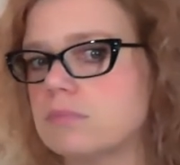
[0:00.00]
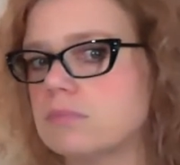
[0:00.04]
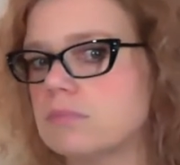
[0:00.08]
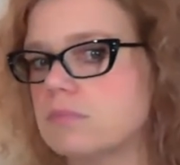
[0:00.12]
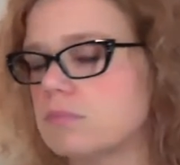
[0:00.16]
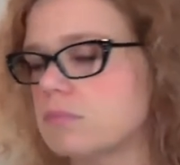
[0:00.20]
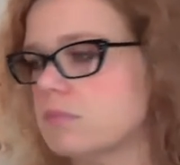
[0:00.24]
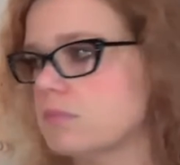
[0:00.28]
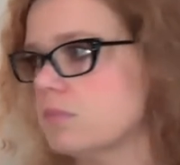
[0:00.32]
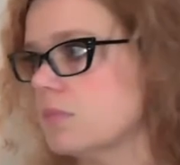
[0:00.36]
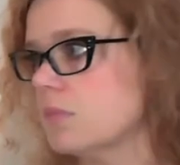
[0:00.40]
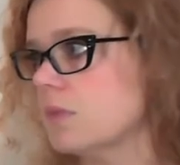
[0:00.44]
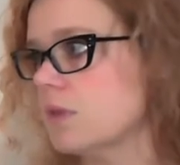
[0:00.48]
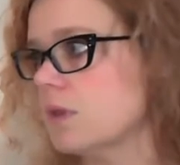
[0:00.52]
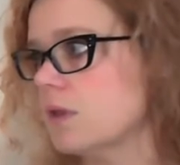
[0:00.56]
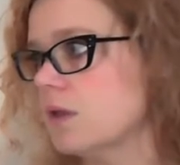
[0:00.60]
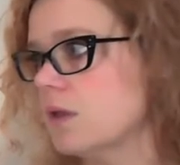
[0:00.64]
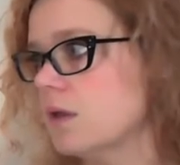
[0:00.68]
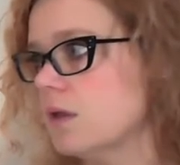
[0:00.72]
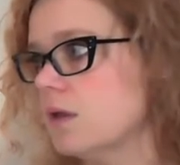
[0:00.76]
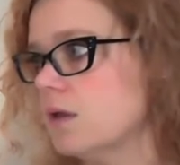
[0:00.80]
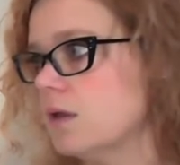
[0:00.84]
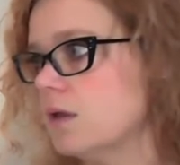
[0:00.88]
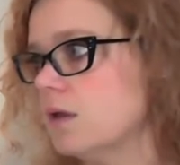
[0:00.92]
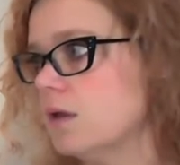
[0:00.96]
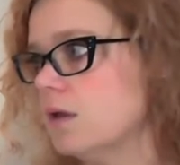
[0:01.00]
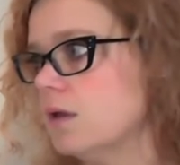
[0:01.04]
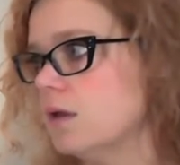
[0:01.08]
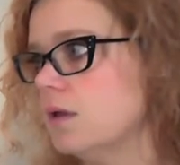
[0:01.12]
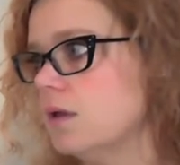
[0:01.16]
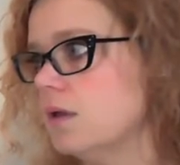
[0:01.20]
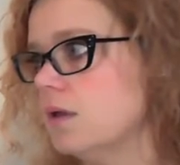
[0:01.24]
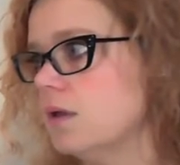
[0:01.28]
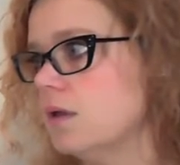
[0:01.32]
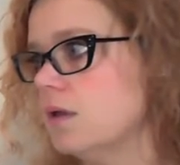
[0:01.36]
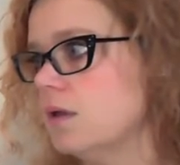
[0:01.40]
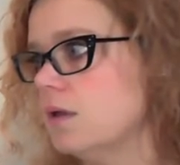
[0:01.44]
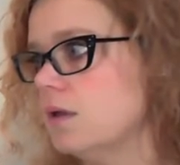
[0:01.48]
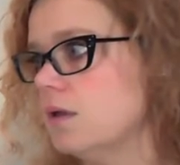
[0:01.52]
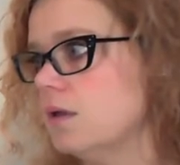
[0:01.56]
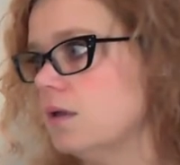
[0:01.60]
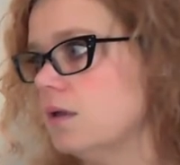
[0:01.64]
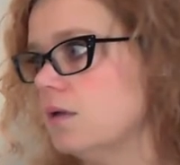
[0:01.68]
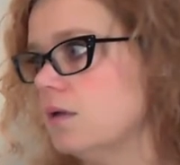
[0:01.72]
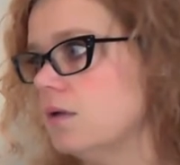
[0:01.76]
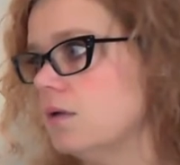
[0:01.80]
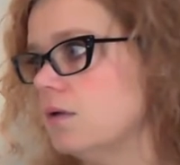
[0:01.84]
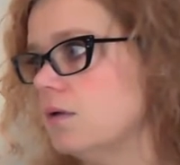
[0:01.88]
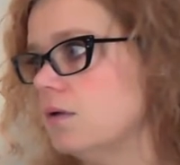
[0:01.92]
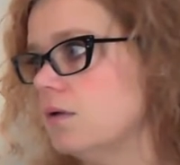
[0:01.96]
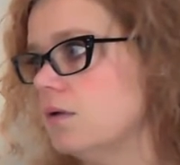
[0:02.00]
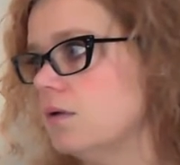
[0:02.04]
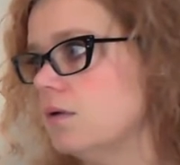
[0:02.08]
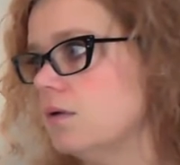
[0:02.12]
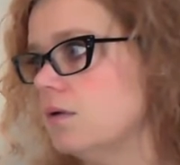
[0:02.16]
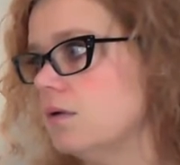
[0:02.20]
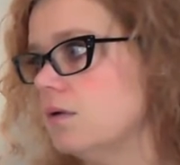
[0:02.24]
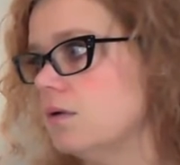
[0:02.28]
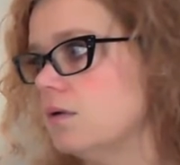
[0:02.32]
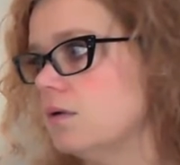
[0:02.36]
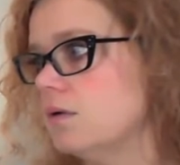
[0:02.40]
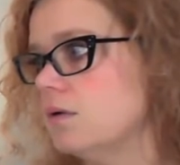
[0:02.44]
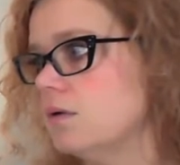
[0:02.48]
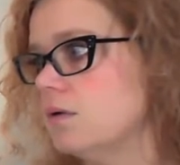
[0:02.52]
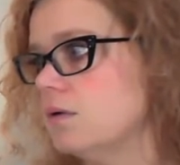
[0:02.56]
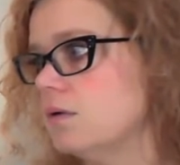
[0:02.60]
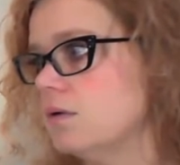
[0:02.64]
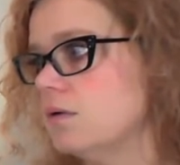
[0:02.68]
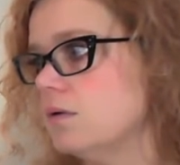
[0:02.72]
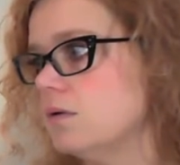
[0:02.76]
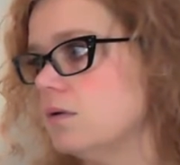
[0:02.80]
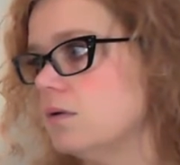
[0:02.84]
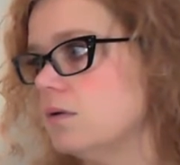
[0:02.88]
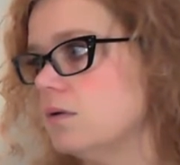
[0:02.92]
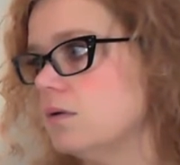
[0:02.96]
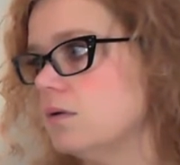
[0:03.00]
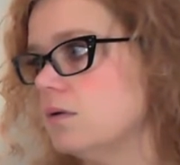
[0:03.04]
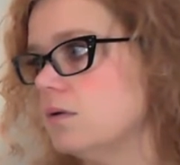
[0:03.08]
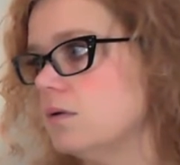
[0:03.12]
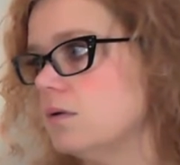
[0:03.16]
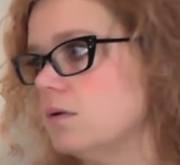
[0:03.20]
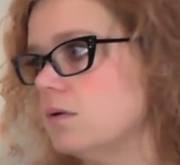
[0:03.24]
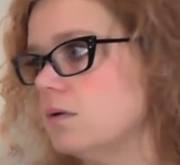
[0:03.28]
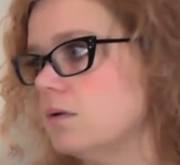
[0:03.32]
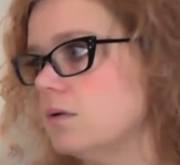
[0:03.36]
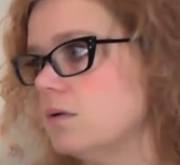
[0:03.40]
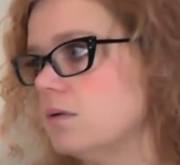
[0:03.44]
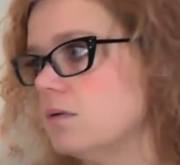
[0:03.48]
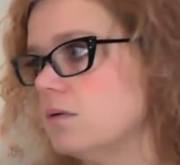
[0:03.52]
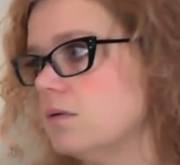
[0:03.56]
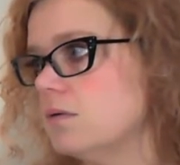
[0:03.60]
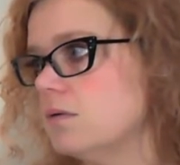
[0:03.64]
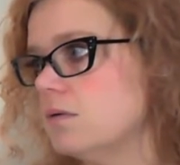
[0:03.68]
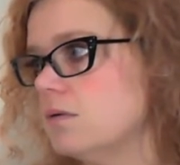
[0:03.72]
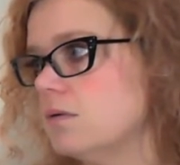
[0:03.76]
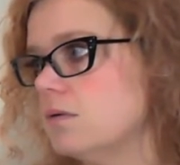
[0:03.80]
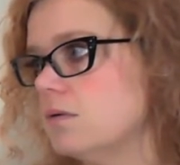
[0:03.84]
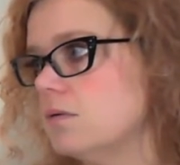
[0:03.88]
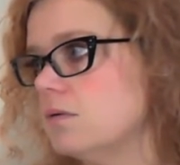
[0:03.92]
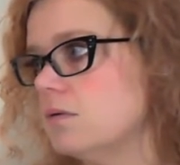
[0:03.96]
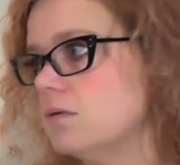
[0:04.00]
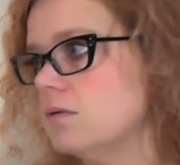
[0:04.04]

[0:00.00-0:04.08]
(not speaking)